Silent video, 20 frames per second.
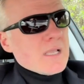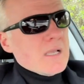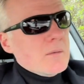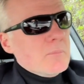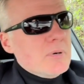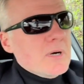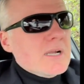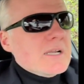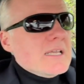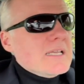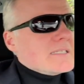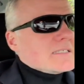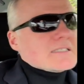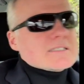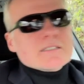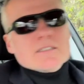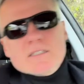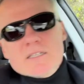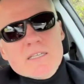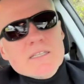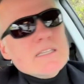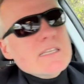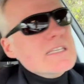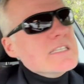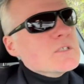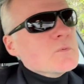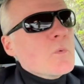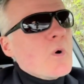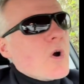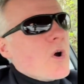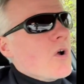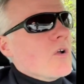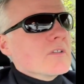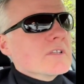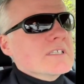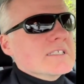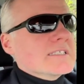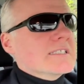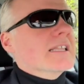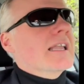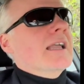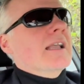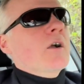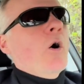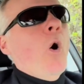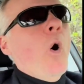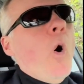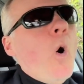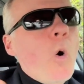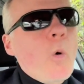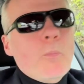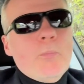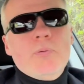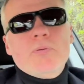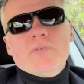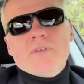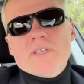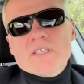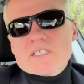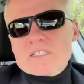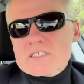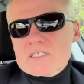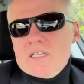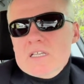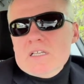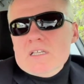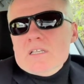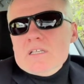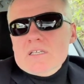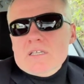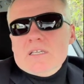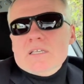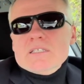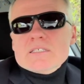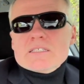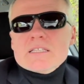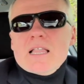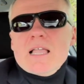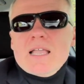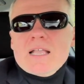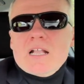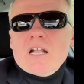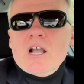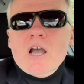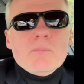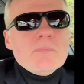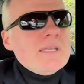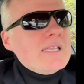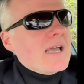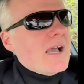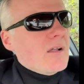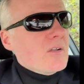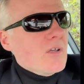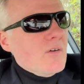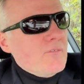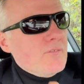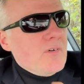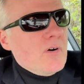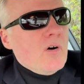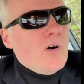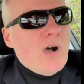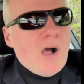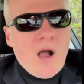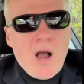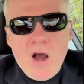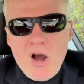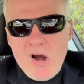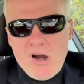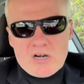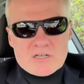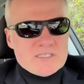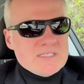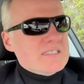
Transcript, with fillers: But it's in his world, it's like hope is, is like coming out of our heart.